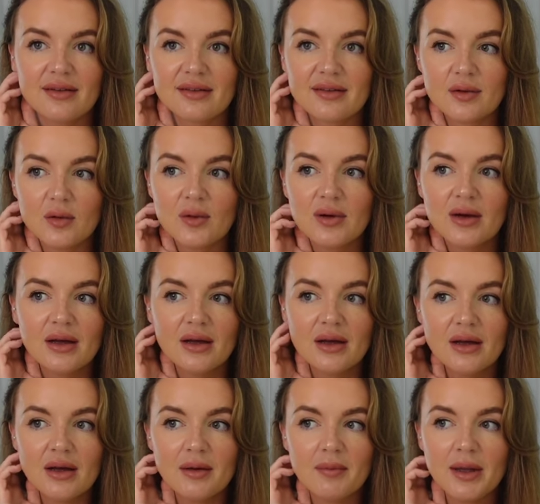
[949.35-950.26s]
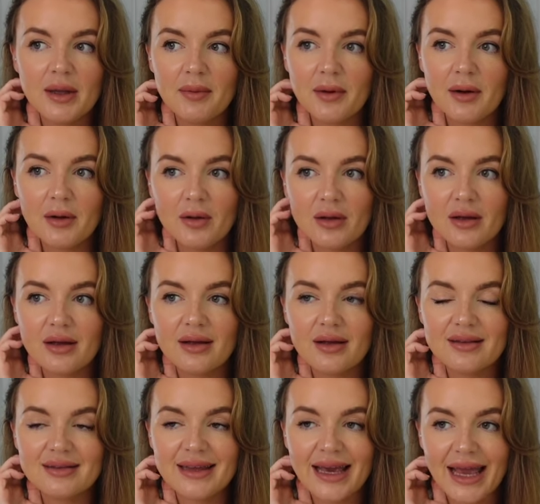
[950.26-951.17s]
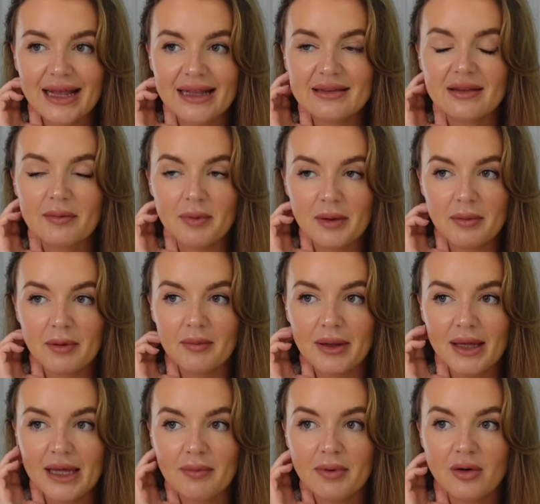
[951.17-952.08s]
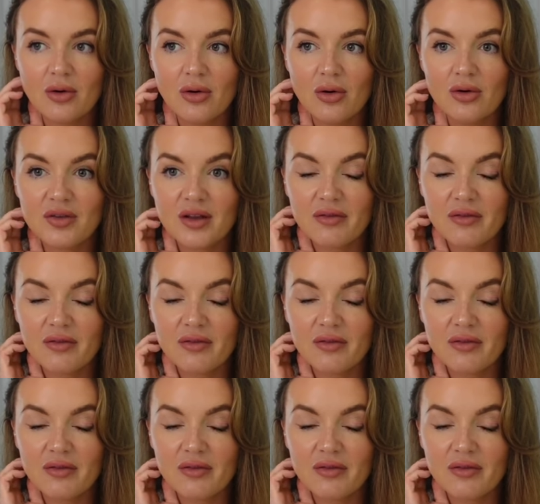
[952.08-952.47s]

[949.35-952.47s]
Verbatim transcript: So people tend to peep at me because